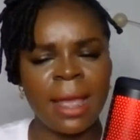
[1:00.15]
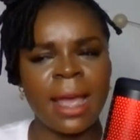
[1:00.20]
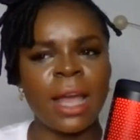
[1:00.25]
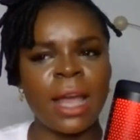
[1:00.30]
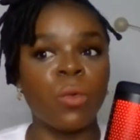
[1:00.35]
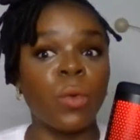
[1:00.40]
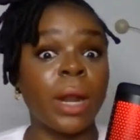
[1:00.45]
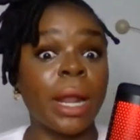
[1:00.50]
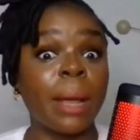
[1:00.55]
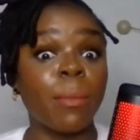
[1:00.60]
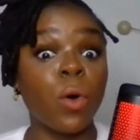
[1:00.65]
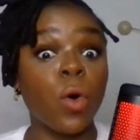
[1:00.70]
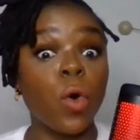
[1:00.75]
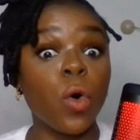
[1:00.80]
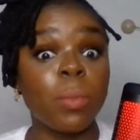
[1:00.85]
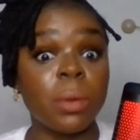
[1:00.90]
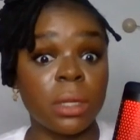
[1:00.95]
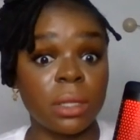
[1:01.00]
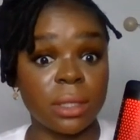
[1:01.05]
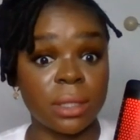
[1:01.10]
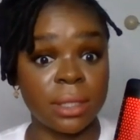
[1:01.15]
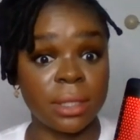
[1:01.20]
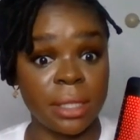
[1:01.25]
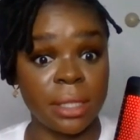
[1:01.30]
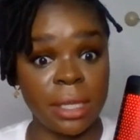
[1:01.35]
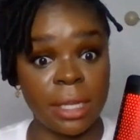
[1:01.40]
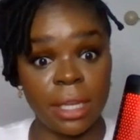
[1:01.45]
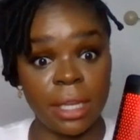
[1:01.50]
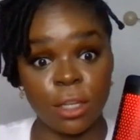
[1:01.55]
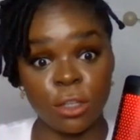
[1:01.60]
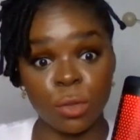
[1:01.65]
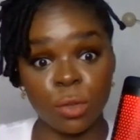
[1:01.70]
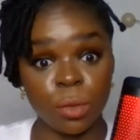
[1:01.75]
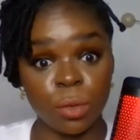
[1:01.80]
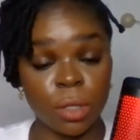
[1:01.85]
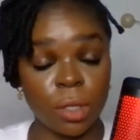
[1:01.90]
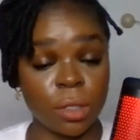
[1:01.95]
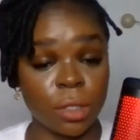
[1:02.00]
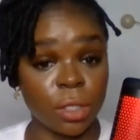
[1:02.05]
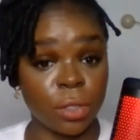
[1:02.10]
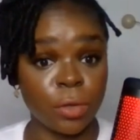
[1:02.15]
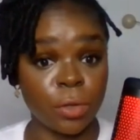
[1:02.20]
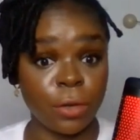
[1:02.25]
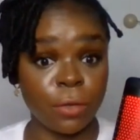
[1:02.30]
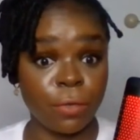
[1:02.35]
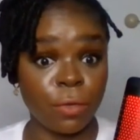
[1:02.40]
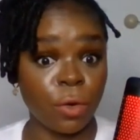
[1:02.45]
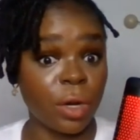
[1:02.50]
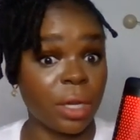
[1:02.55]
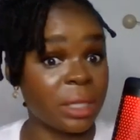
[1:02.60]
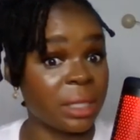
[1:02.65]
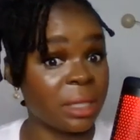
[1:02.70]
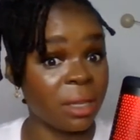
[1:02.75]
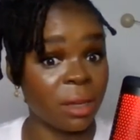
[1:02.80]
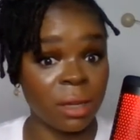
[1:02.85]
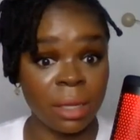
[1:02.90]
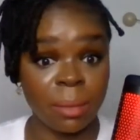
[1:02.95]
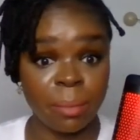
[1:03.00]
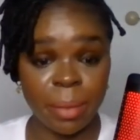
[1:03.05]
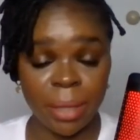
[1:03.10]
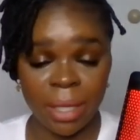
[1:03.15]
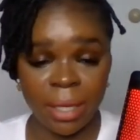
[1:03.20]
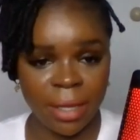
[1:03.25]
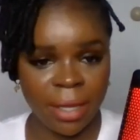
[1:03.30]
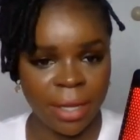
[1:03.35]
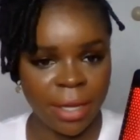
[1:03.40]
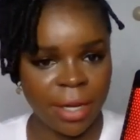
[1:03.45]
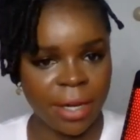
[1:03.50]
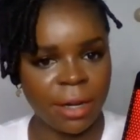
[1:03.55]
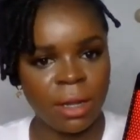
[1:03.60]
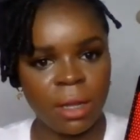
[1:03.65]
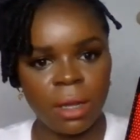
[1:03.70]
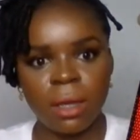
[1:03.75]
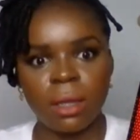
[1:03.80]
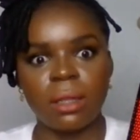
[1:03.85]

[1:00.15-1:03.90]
and what hoping to see in 2024 is the Olympic year.